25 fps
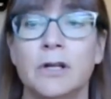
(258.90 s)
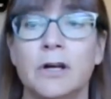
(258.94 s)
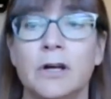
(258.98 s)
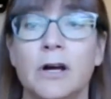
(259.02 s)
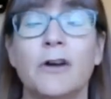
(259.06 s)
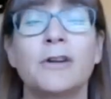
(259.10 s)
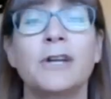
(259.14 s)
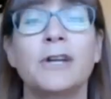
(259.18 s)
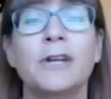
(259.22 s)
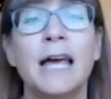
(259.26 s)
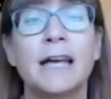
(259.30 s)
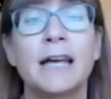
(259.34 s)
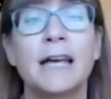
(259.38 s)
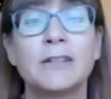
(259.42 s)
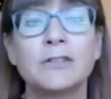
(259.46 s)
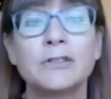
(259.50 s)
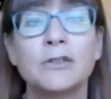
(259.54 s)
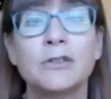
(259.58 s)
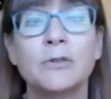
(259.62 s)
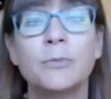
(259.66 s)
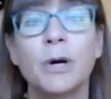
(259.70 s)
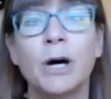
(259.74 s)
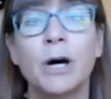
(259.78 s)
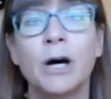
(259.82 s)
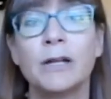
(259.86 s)
Our
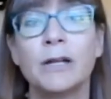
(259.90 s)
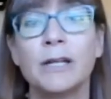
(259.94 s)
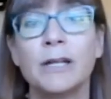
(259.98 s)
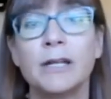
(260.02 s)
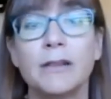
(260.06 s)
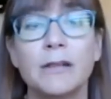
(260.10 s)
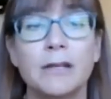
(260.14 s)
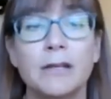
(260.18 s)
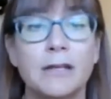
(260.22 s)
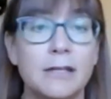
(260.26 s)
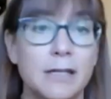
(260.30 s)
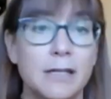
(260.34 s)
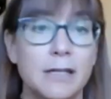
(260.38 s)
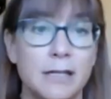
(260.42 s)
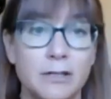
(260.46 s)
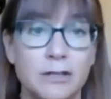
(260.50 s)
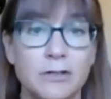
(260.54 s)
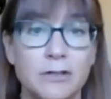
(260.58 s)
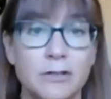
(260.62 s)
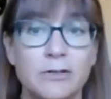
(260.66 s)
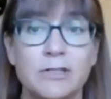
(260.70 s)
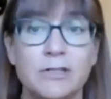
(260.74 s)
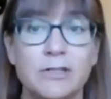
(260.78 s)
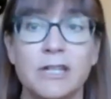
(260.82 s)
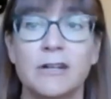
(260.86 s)
national body, the Canadian
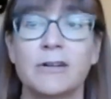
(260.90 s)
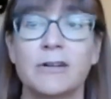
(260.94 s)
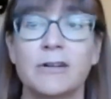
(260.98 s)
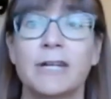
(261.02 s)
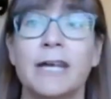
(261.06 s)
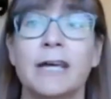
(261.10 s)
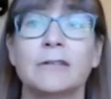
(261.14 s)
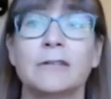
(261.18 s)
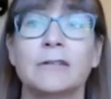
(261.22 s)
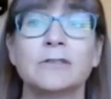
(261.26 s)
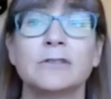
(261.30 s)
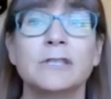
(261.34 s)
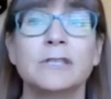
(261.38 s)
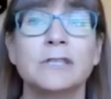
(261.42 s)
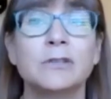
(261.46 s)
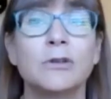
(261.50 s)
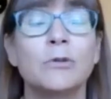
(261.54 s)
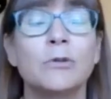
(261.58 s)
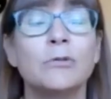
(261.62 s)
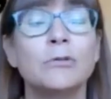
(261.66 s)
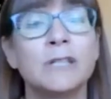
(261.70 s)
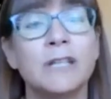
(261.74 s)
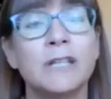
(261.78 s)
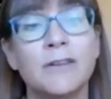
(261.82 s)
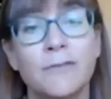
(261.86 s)
Unitarian Council, is
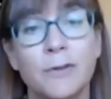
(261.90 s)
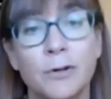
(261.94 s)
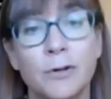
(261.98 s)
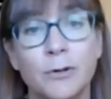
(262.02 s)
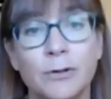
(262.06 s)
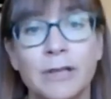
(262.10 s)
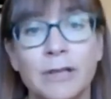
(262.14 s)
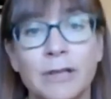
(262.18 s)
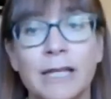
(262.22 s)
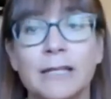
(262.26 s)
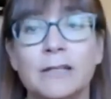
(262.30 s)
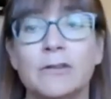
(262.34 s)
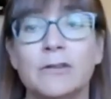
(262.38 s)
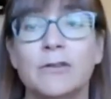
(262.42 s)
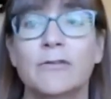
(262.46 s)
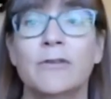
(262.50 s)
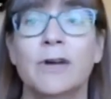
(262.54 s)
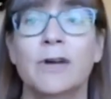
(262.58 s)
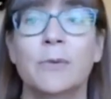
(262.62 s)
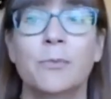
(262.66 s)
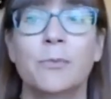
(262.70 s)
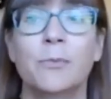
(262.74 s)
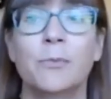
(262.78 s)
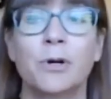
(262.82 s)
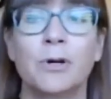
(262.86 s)
holding a vote in late
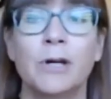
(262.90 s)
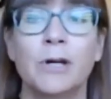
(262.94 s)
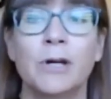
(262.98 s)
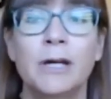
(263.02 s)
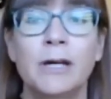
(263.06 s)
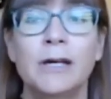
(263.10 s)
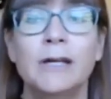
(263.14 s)
November